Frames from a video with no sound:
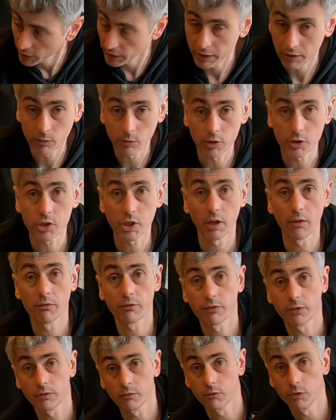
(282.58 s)
plate, which
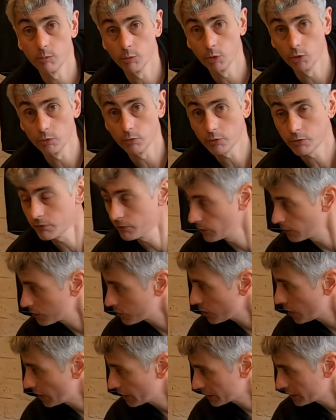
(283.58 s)
I've removed for the
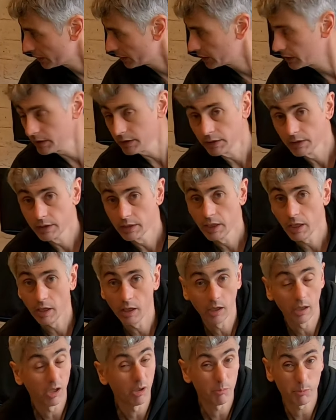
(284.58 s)
track day,
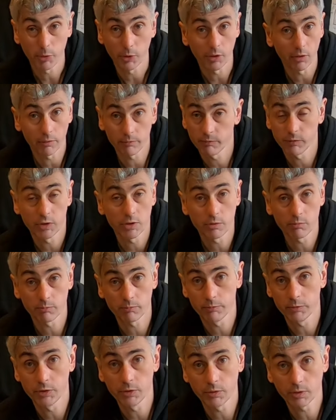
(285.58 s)
but
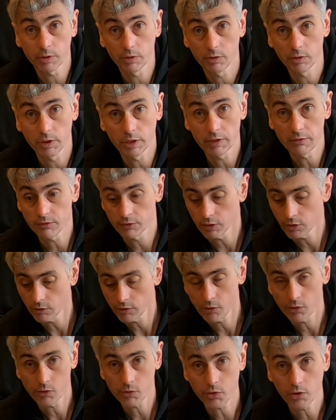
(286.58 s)
you can leave
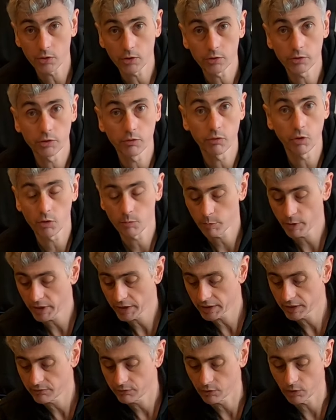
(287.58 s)
those on your road
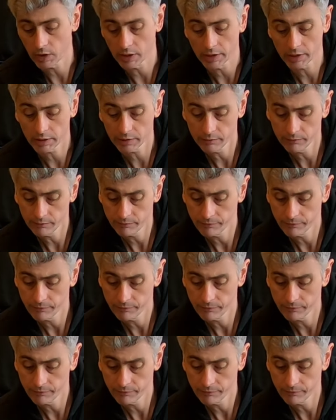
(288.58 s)
bike if you like.